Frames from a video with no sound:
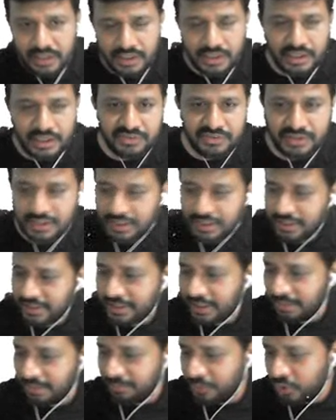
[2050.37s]
discrete
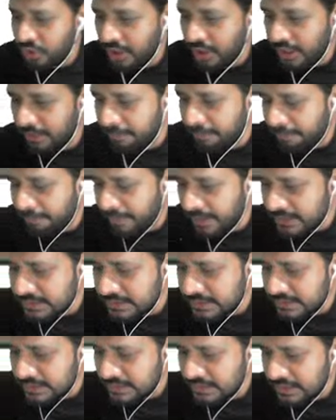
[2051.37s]
time unit
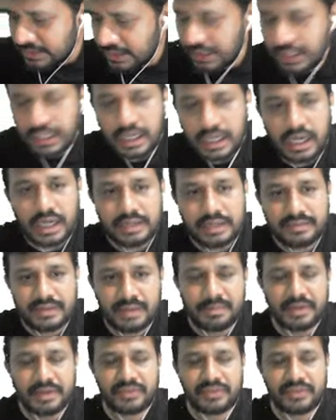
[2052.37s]
impulse are same as